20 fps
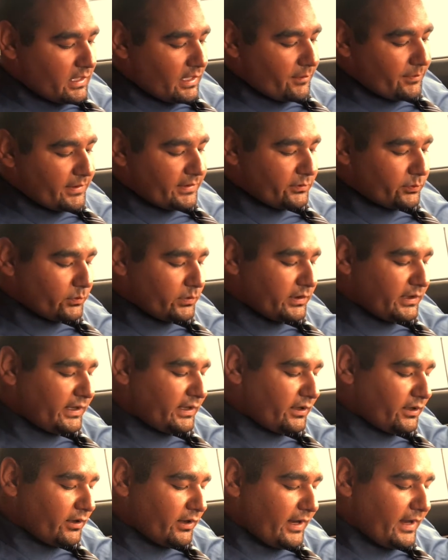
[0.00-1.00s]
This one
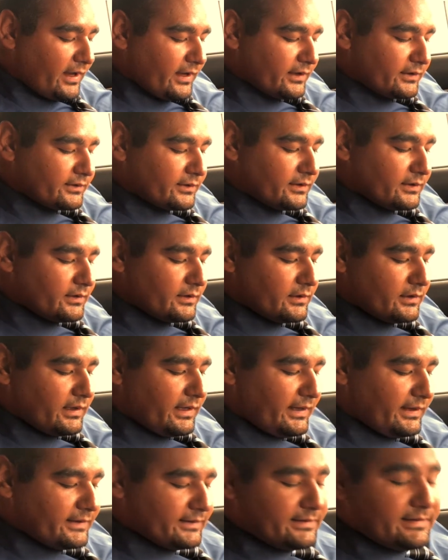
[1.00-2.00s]
here has
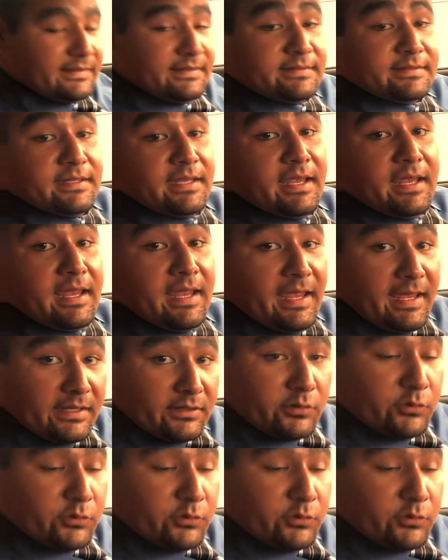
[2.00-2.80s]
heated seats and